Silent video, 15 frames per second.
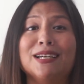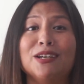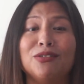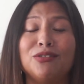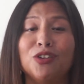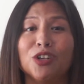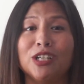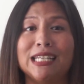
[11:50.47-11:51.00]

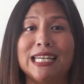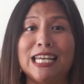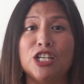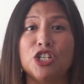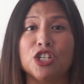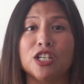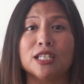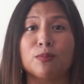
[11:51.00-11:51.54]
if your
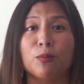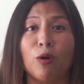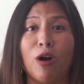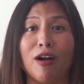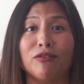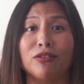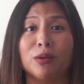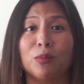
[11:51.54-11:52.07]
niche is
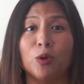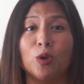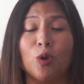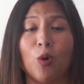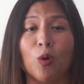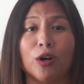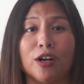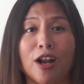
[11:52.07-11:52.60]
profitable
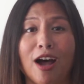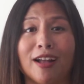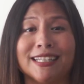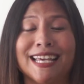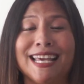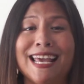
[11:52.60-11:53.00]
or not.